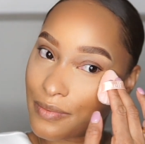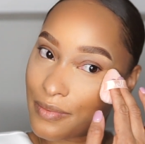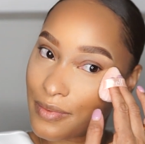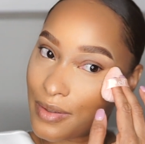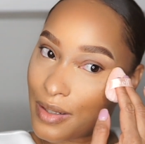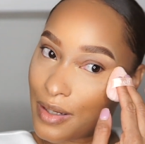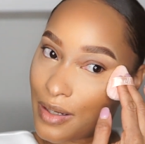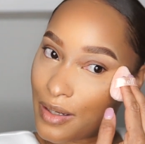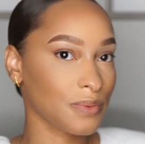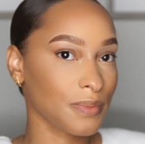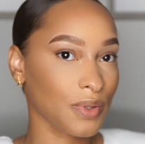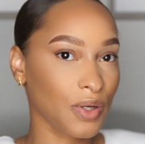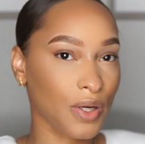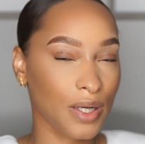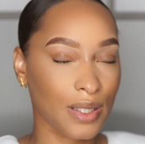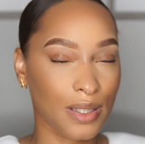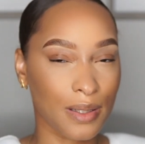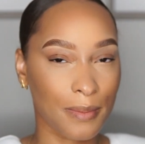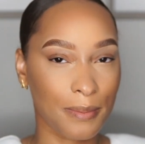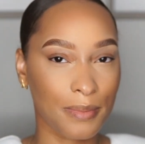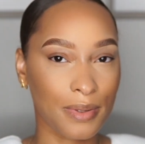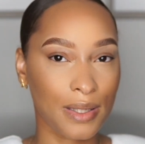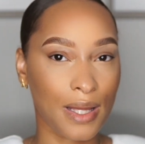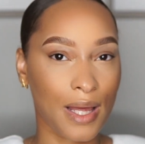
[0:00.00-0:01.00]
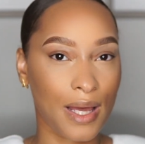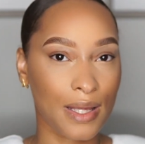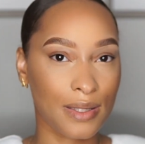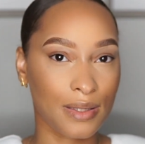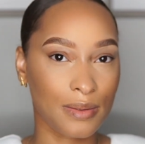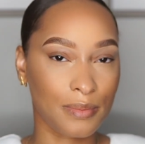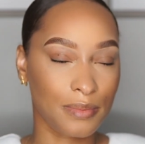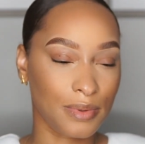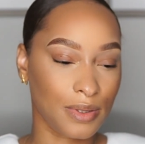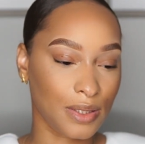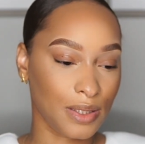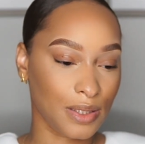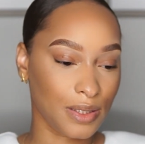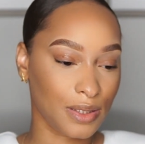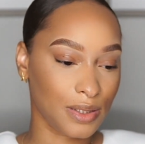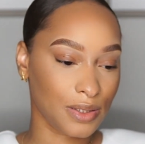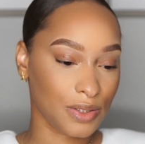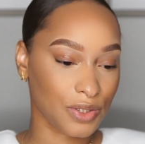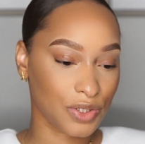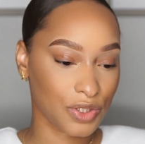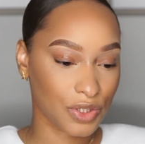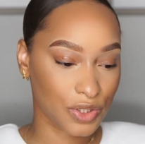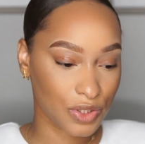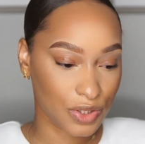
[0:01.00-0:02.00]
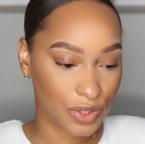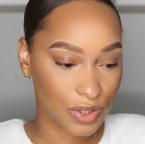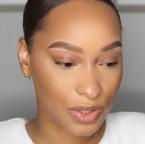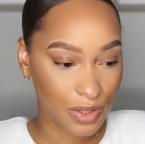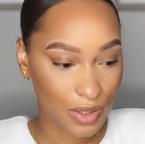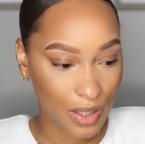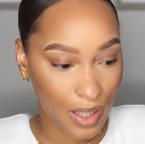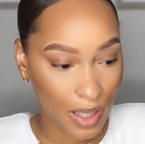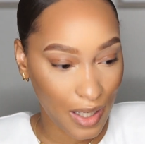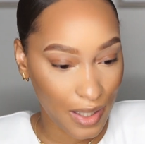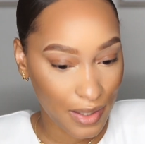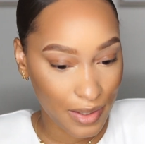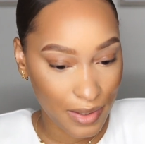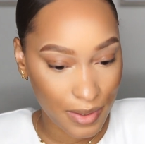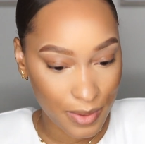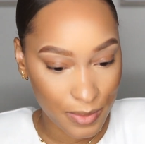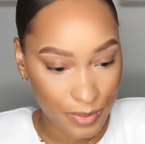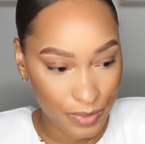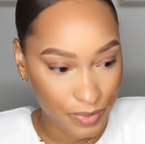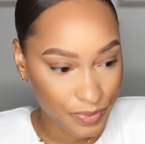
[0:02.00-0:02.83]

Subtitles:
We're gonna apply the blush. I am